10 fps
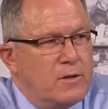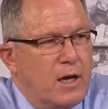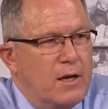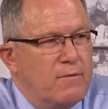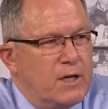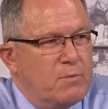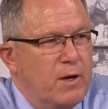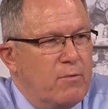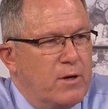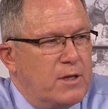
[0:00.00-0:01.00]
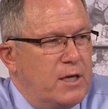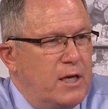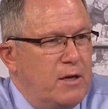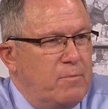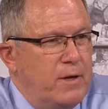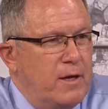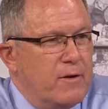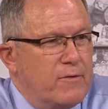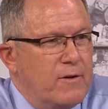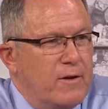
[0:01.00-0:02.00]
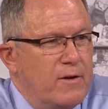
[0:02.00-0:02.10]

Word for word: kind of explain what TEP is.